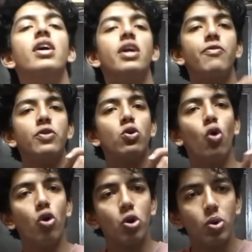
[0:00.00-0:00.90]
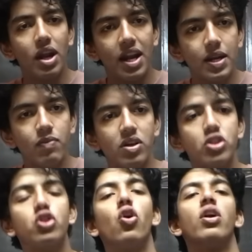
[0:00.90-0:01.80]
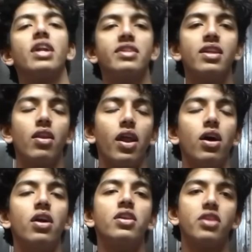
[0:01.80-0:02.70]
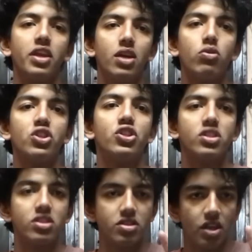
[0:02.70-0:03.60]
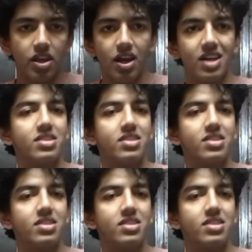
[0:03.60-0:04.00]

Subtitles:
If you go to a random one shot and then learn 3 questions in 3 hours,